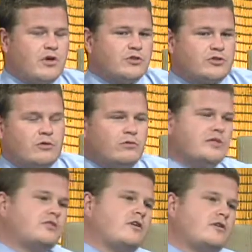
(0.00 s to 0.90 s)
So
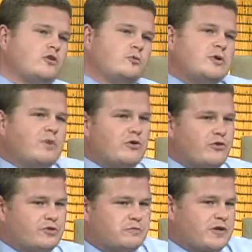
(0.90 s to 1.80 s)
let's talk a little bit about your
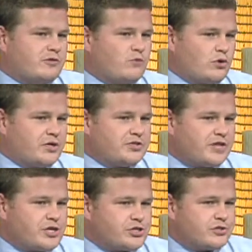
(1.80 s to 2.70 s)
respective
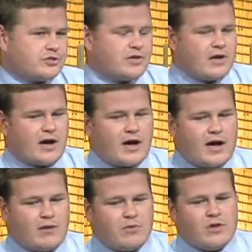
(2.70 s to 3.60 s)
organizations.
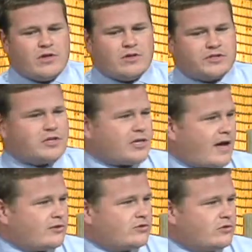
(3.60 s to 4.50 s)
The City
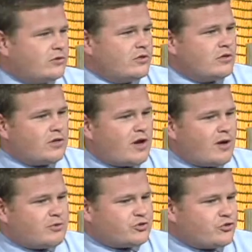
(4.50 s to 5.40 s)
Council,
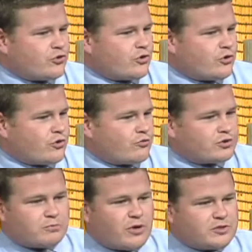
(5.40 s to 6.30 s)
it's your
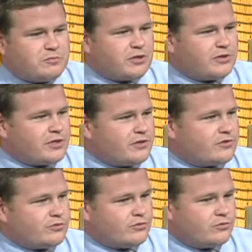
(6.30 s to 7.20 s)
responsibility
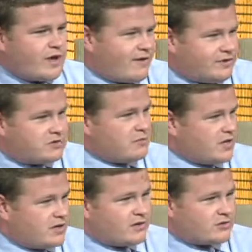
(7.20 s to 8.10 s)
to have these
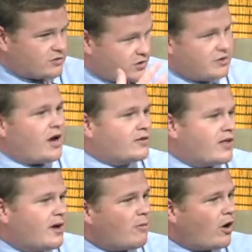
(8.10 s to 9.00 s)
meetings, conduct
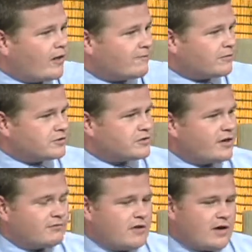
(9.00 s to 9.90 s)
them, all that fun
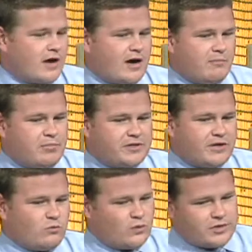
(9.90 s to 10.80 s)
stuff. But
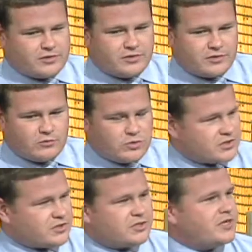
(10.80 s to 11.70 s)
Dan, what's
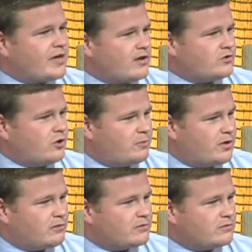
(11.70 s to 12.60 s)
the City Council all
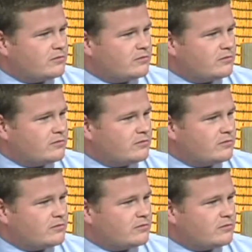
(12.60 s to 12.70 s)
about?